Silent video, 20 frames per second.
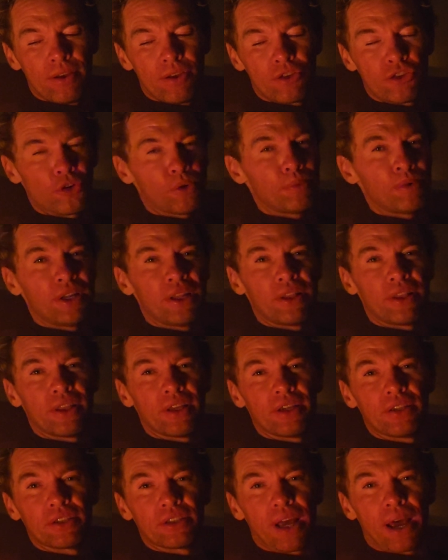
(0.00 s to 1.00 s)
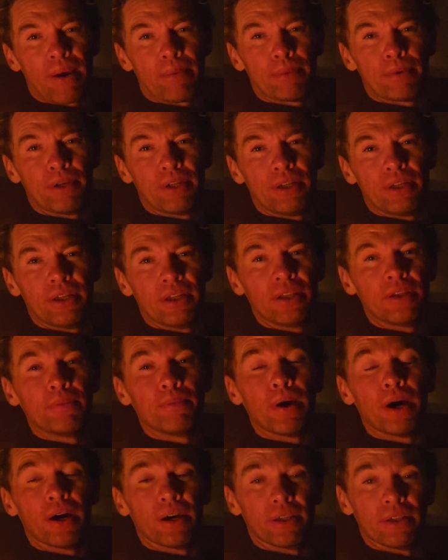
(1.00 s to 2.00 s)
So many things happening in the
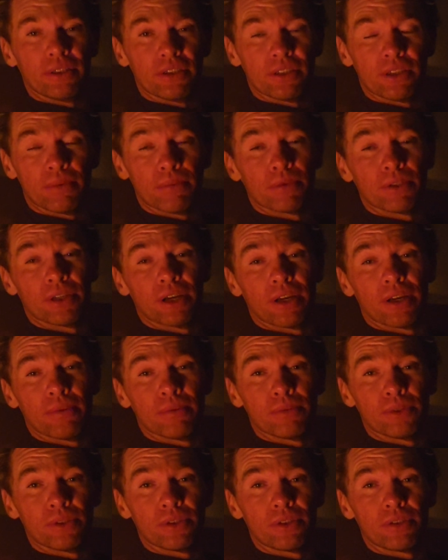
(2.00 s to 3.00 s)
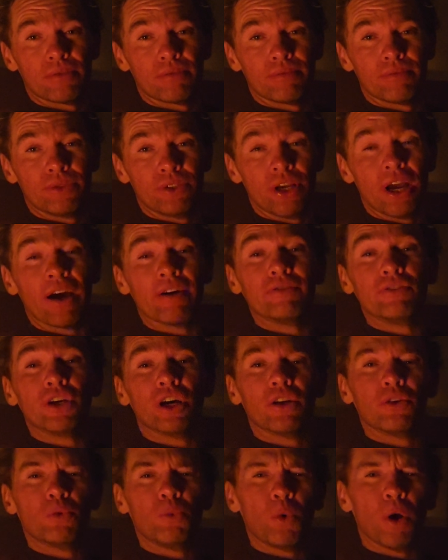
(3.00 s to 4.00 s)
mind sometimes. You have
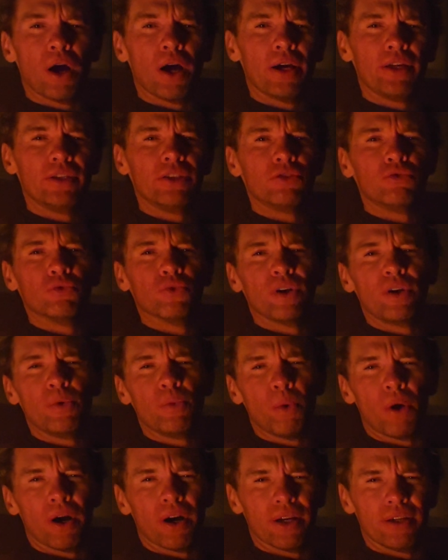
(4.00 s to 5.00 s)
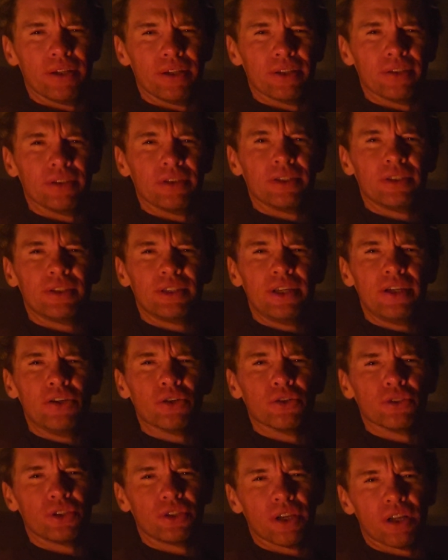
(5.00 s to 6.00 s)
to unwind and rewind and see
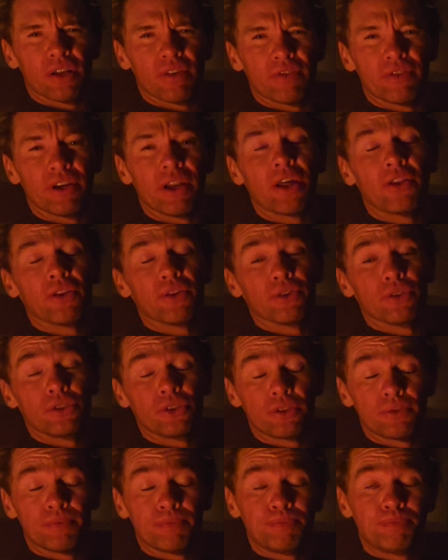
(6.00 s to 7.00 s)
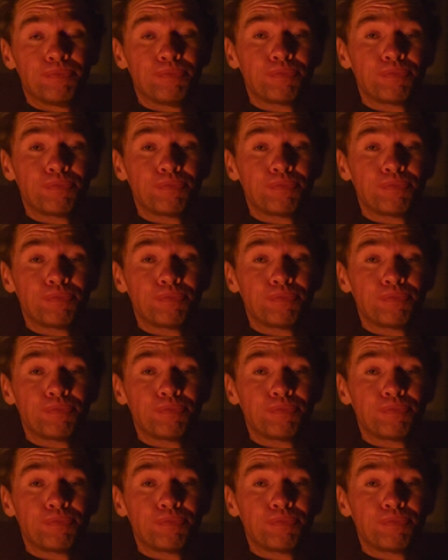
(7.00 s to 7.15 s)
yourself and others.